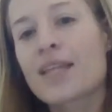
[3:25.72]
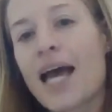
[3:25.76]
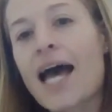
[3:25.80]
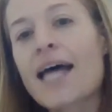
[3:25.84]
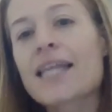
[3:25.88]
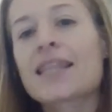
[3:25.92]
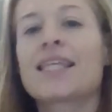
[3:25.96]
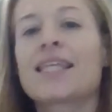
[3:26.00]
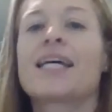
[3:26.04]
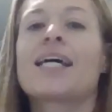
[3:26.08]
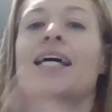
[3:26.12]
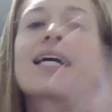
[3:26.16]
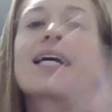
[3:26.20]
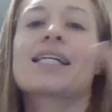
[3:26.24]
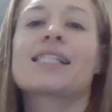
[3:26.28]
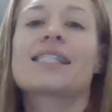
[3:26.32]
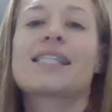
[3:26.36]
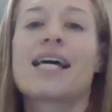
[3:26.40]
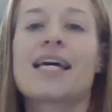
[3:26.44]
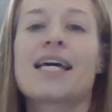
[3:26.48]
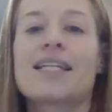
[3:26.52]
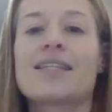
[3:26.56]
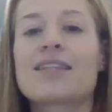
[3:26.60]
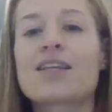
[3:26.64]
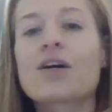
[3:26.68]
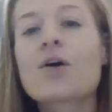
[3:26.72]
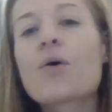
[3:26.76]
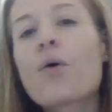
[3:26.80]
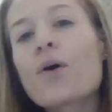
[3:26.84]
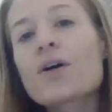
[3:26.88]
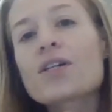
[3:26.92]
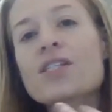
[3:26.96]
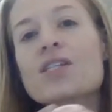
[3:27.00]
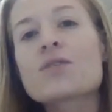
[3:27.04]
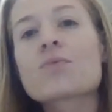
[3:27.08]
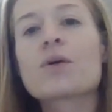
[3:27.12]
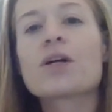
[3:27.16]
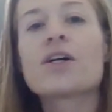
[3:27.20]
ethics and the
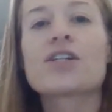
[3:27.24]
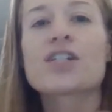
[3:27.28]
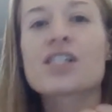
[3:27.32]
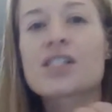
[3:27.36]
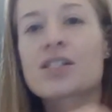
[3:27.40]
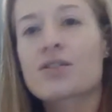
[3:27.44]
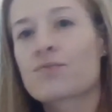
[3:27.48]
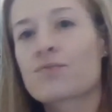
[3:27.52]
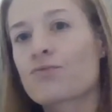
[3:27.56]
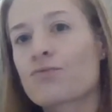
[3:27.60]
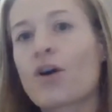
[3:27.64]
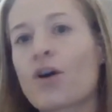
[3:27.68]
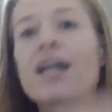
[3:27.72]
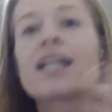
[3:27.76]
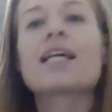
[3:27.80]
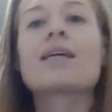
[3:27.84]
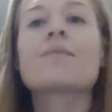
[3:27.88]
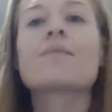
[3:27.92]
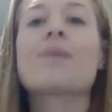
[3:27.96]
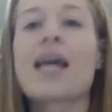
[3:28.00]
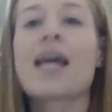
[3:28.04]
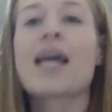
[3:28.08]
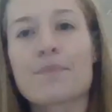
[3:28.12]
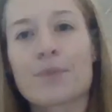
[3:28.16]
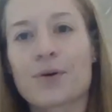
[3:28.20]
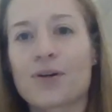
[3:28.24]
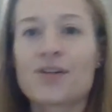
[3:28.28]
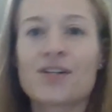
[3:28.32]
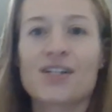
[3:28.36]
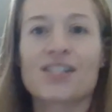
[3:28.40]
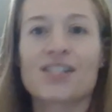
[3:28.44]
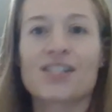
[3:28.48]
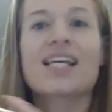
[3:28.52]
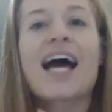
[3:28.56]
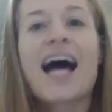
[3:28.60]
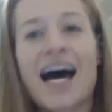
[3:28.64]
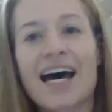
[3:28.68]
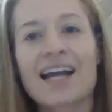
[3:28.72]
courses where you're just writing
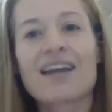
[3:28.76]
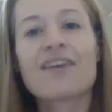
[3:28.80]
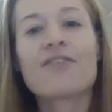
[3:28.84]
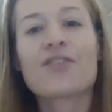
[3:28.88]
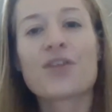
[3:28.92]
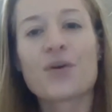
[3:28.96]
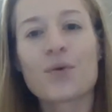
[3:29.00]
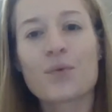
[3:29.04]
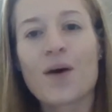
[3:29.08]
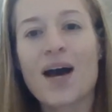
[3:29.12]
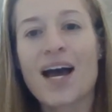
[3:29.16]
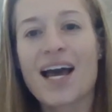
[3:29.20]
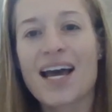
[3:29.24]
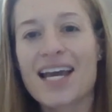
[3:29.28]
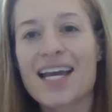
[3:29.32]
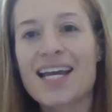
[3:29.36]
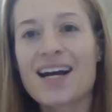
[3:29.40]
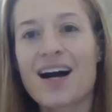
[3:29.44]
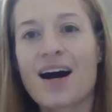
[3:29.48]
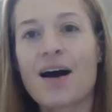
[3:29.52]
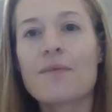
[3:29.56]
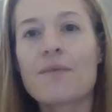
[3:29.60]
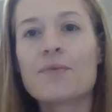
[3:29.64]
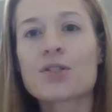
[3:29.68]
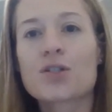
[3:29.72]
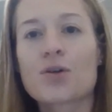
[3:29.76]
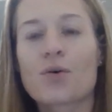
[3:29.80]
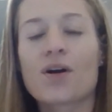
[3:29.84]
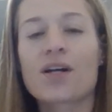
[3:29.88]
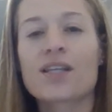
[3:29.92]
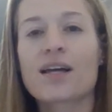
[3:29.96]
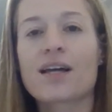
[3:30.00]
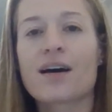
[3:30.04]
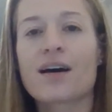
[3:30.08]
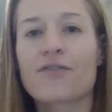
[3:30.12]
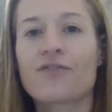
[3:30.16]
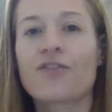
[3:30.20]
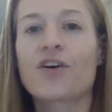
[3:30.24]
papers out of the way
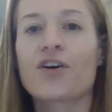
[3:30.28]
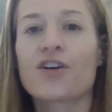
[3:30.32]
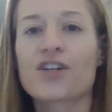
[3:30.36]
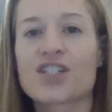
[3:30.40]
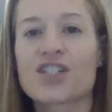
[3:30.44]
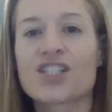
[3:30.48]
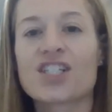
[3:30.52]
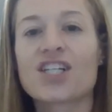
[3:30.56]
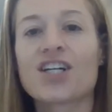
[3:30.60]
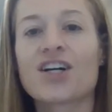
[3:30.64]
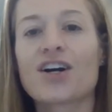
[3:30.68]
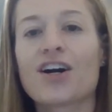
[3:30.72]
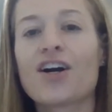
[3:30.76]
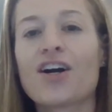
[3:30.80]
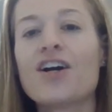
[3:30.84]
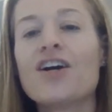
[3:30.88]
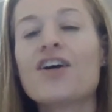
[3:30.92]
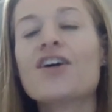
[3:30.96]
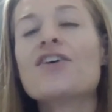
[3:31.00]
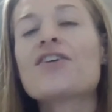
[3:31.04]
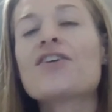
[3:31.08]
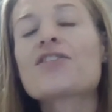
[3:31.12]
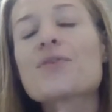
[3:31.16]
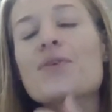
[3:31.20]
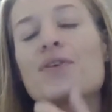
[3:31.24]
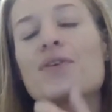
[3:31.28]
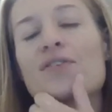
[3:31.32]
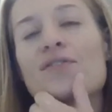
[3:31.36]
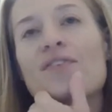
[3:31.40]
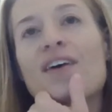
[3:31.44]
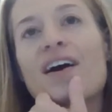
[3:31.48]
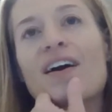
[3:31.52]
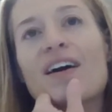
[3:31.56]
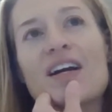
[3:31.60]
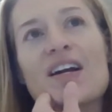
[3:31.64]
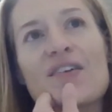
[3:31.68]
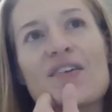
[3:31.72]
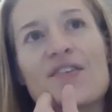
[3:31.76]
during that first year. So it was
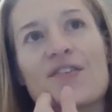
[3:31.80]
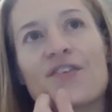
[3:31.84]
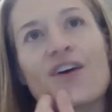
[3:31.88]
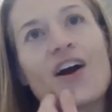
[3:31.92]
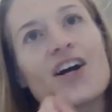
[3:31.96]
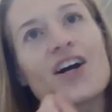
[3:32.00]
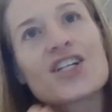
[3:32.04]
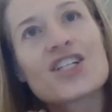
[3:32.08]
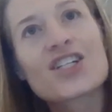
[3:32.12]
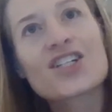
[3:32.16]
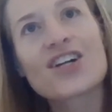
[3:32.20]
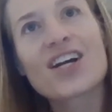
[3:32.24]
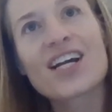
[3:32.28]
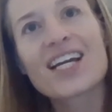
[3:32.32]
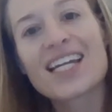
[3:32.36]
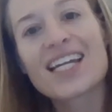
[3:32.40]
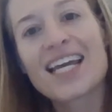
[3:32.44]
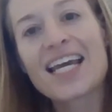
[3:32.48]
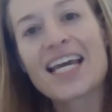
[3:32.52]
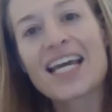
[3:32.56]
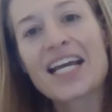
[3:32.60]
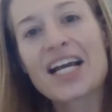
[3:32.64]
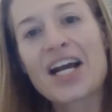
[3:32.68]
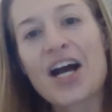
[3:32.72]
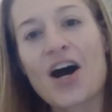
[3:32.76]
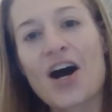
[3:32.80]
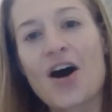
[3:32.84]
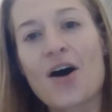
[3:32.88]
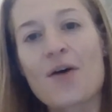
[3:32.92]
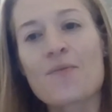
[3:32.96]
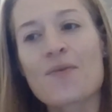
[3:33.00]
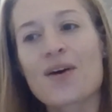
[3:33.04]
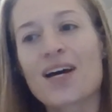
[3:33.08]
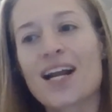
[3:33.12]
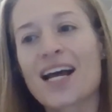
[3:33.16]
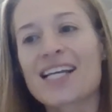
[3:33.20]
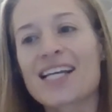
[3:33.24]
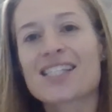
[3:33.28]
very frustrating
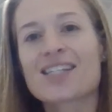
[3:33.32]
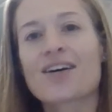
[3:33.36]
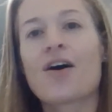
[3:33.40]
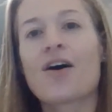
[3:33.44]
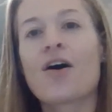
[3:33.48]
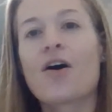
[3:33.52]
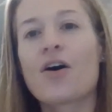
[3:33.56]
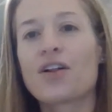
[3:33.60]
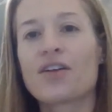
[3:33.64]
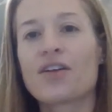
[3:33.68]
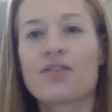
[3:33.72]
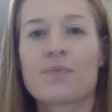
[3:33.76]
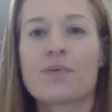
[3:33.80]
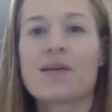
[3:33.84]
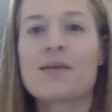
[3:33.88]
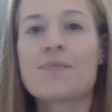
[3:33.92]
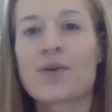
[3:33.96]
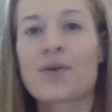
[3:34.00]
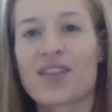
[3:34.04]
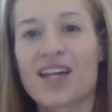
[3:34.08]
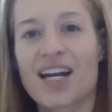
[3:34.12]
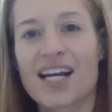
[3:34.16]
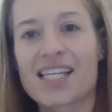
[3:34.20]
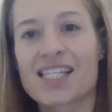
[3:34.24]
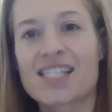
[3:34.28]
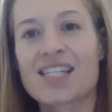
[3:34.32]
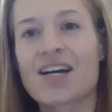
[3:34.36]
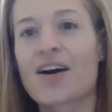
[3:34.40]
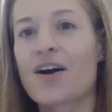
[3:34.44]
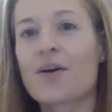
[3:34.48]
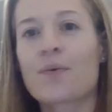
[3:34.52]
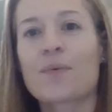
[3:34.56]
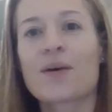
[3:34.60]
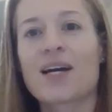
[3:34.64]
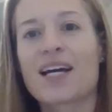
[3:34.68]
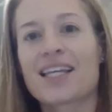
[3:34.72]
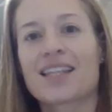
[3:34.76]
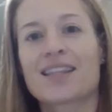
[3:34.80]
when I saw all of the people that I
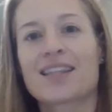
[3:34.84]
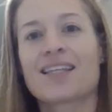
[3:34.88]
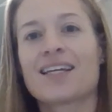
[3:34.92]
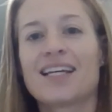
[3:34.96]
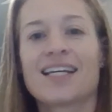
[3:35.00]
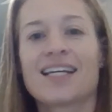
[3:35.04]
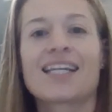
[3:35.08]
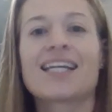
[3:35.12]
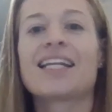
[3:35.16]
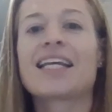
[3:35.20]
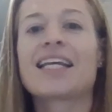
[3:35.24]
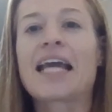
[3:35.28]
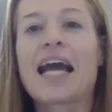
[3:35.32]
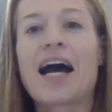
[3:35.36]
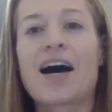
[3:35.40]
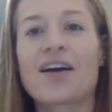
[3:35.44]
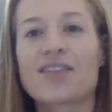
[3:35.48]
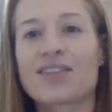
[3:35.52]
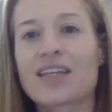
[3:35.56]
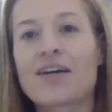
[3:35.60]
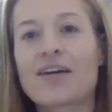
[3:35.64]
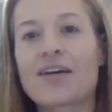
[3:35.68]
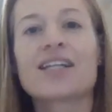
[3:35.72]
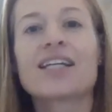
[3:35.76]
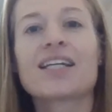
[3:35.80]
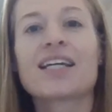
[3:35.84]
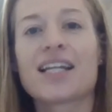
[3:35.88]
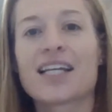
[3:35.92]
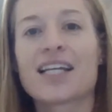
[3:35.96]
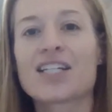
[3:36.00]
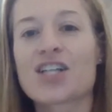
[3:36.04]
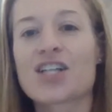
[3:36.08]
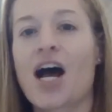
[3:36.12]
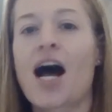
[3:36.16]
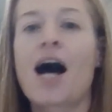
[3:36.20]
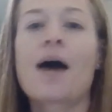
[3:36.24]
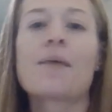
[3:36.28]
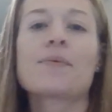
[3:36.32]
start with getting out there and
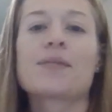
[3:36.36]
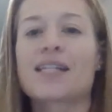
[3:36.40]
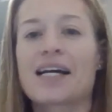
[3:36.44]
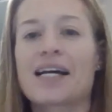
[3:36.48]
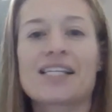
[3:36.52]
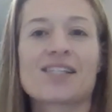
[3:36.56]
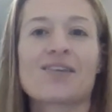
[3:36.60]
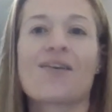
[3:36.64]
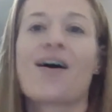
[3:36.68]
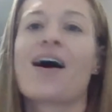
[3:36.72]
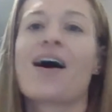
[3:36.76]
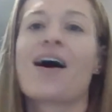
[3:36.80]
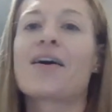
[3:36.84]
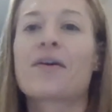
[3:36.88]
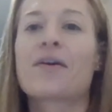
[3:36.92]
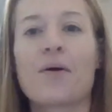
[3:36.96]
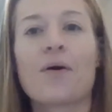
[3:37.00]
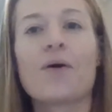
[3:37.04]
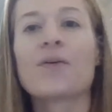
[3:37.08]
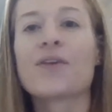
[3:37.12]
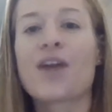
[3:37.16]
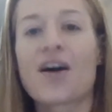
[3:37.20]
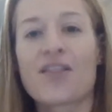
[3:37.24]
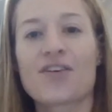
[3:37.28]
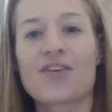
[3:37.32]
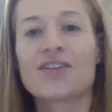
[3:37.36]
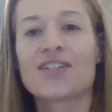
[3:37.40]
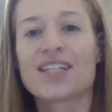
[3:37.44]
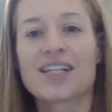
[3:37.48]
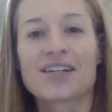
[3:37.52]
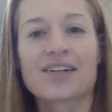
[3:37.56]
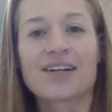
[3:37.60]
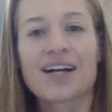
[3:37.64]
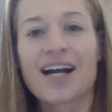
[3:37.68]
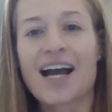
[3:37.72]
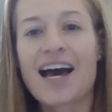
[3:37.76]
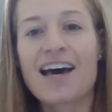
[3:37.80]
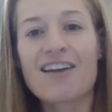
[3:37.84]
getting jobs, and I still had a whole nother
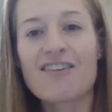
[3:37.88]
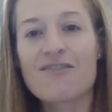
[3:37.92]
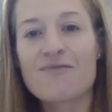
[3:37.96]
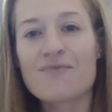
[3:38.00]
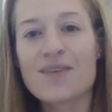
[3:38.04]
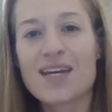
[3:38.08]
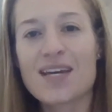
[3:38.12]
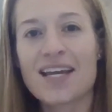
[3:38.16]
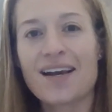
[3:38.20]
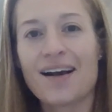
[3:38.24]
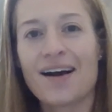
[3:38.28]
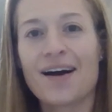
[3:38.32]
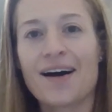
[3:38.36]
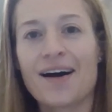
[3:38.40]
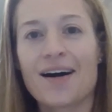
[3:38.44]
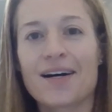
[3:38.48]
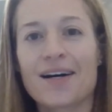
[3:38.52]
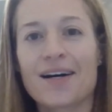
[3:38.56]
year ahead of me.